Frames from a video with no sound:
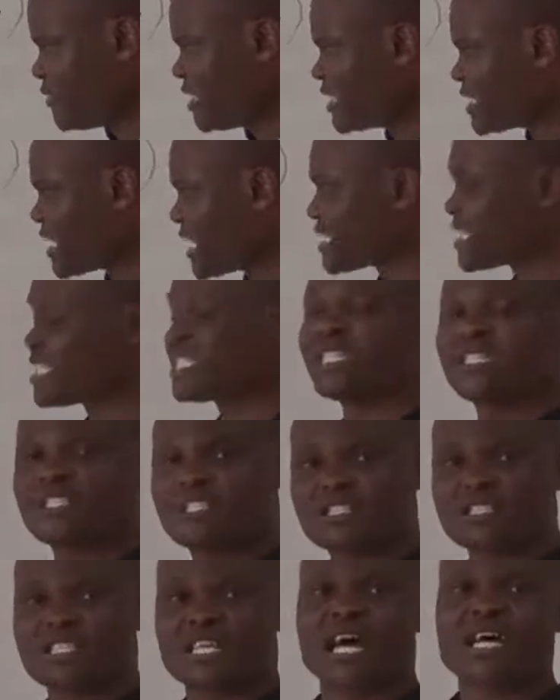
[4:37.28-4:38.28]
that it
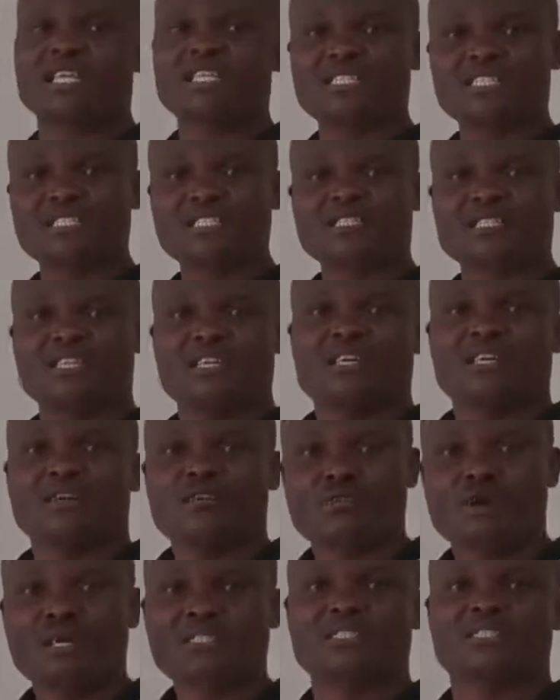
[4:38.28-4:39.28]
is running
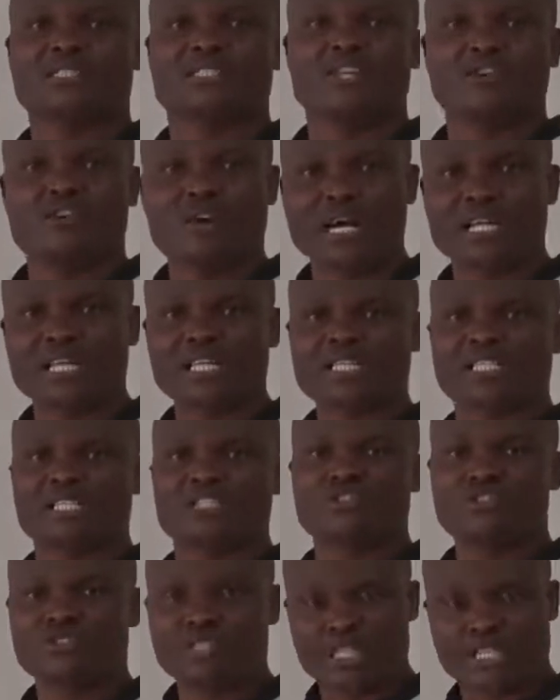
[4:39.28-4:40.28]
what the
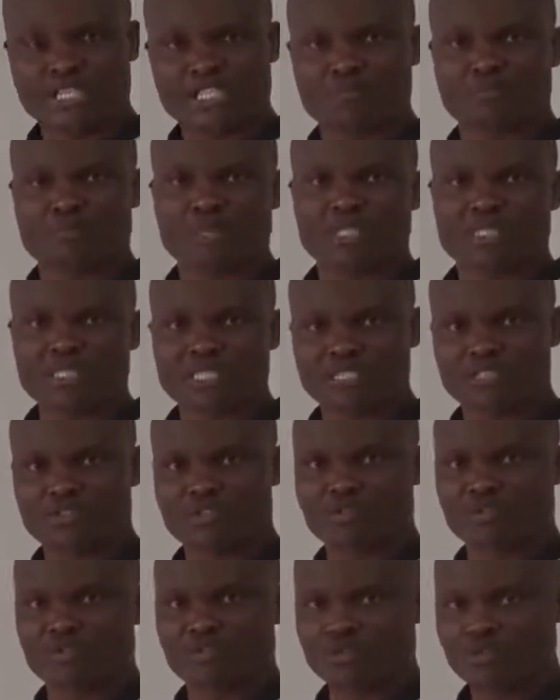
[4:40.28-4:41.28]
organization expected
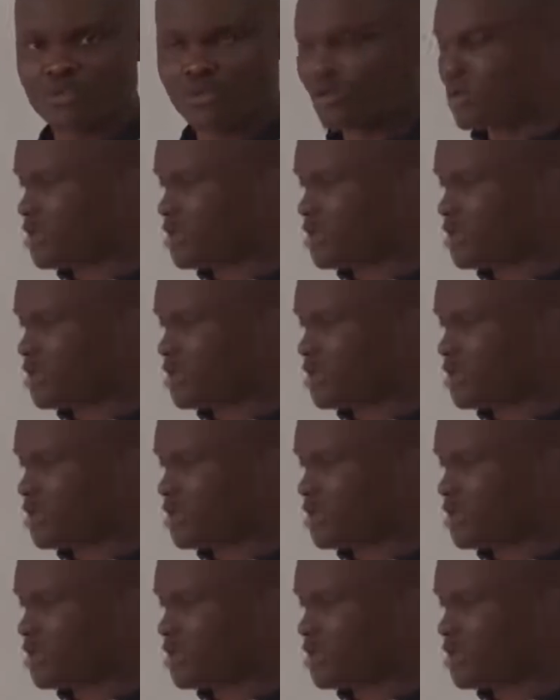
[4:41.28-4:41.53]
to